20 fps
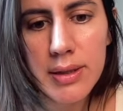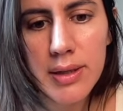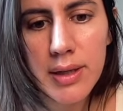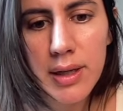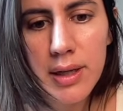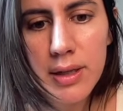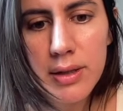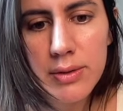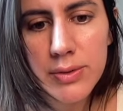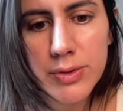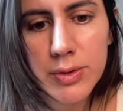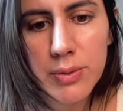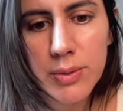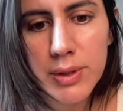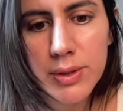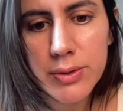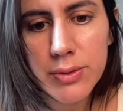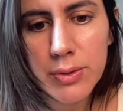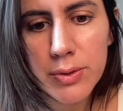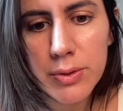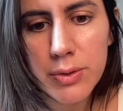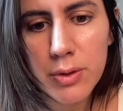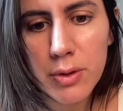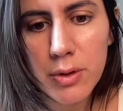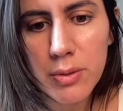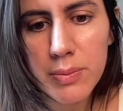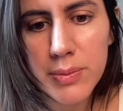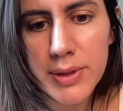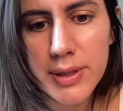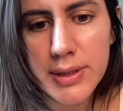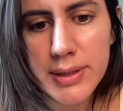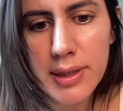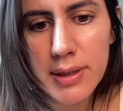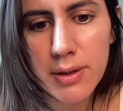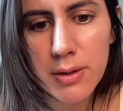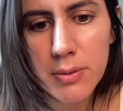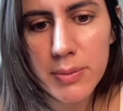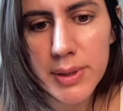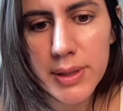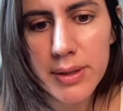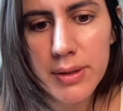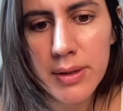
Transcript: I also want to crop this a little bit.